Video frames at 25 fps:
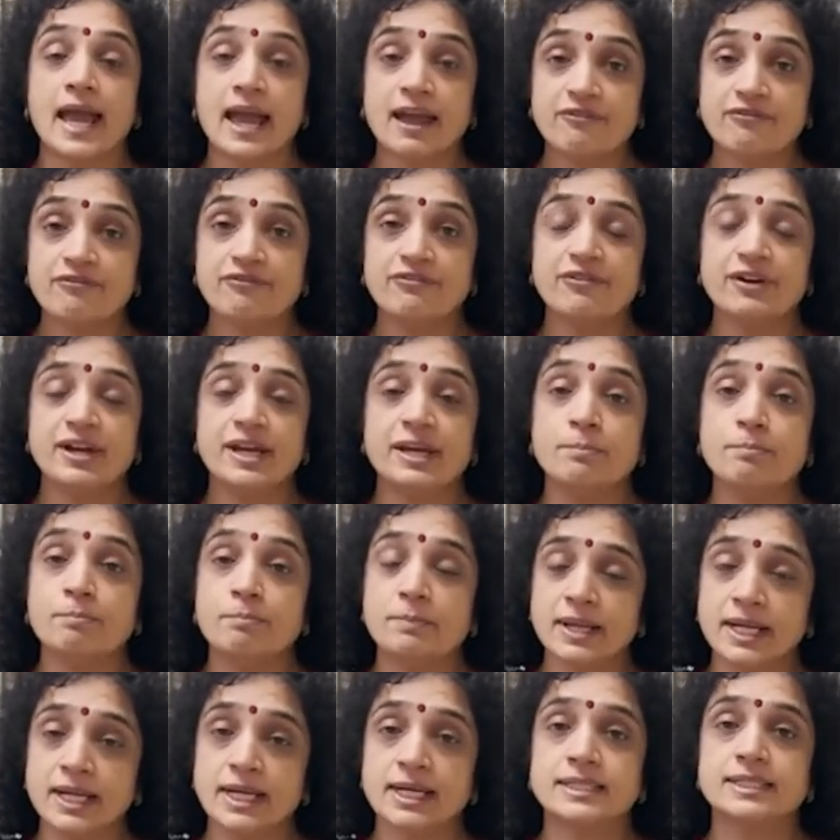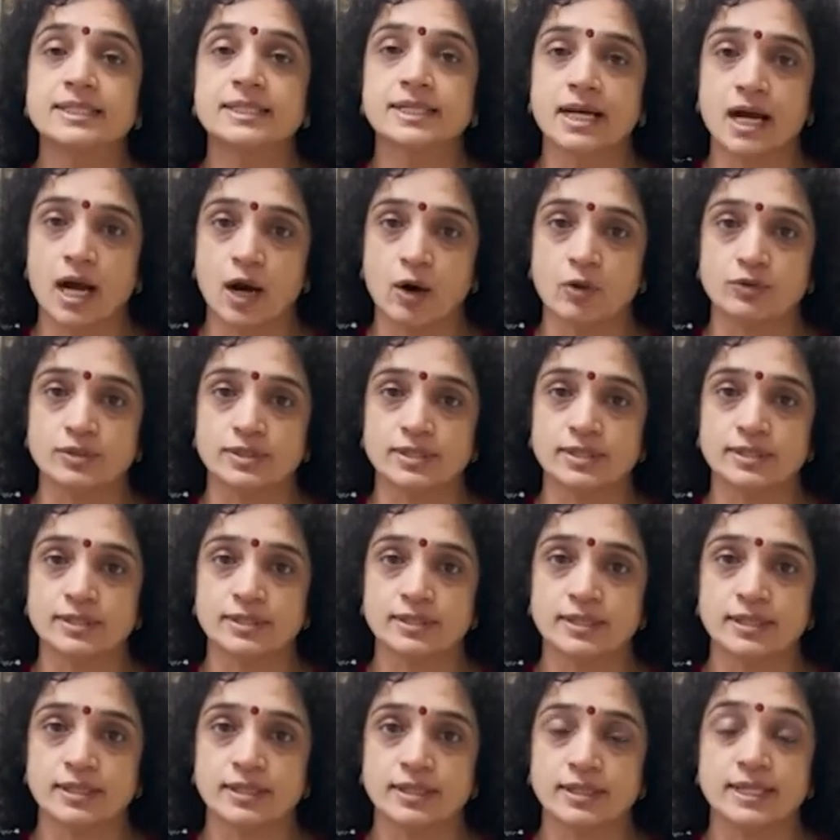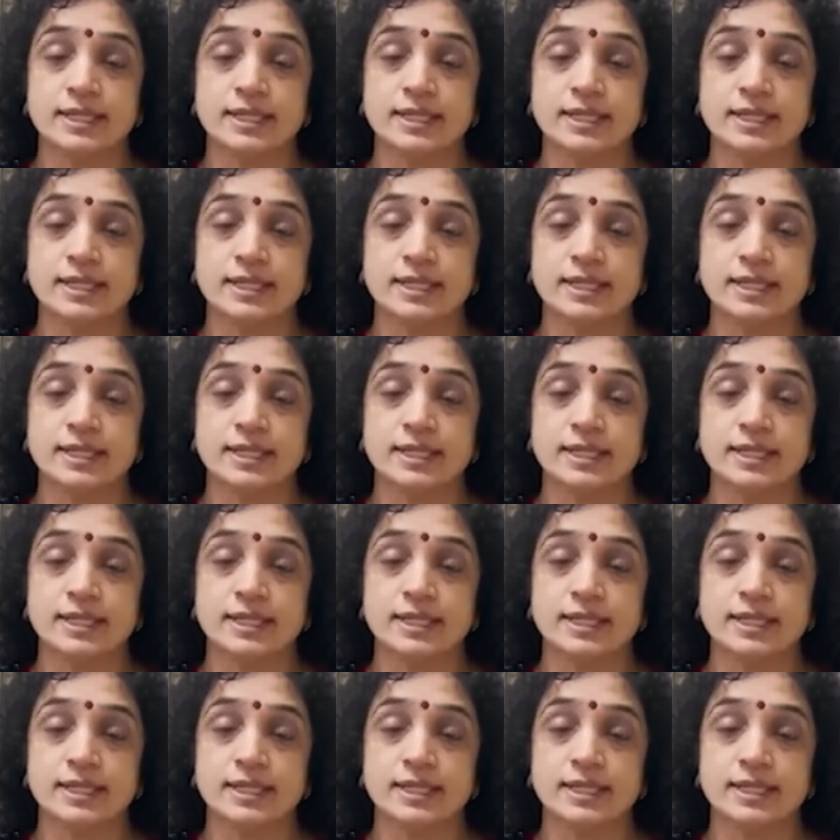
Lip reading: Every minute counts.